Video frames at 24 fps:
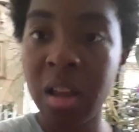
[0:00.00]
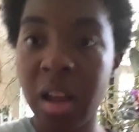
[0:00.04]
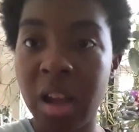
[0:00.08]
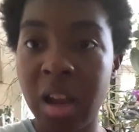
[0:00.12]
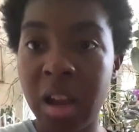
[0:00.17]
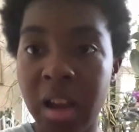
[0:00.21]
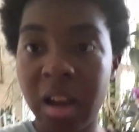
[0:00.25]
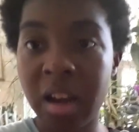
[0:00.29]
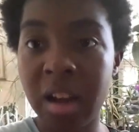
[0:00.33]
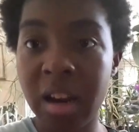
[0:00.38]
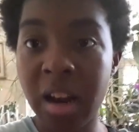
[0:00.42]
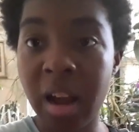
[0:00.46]

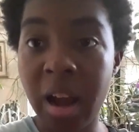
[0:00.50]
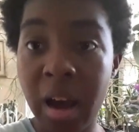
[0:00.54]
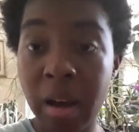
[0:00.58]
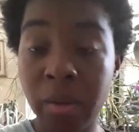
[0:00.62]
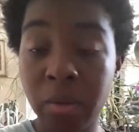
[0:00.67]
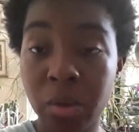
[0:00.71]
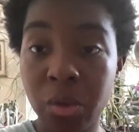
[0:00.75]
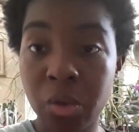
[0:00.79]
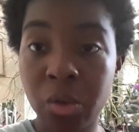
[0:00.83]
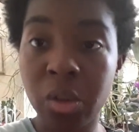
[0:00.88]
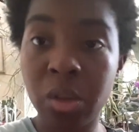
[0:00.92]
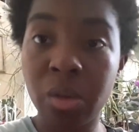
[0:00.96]
And
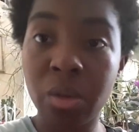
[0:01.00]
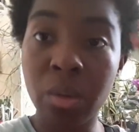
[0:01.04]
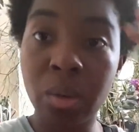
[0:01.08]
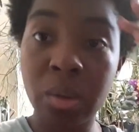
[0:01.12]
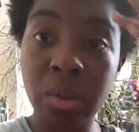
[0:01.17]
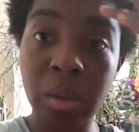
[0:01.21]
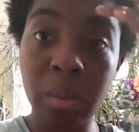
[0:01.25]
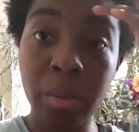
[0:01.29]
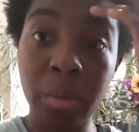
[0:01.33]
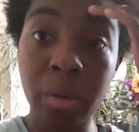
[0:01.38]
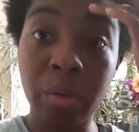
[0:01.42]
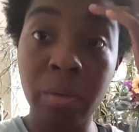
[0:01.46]
after she throws
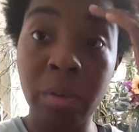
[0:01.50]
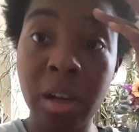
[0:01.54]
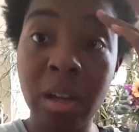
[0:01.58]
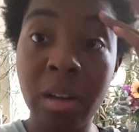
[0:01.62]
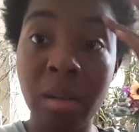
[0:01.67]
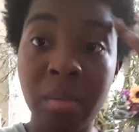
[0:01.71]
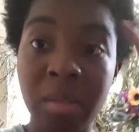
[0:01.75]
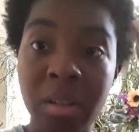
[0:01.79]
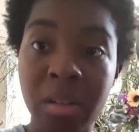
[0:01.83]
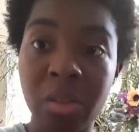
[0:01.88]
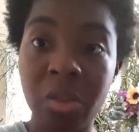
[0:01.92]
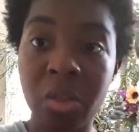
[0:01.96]
up her
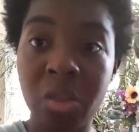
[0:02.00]
vitamins,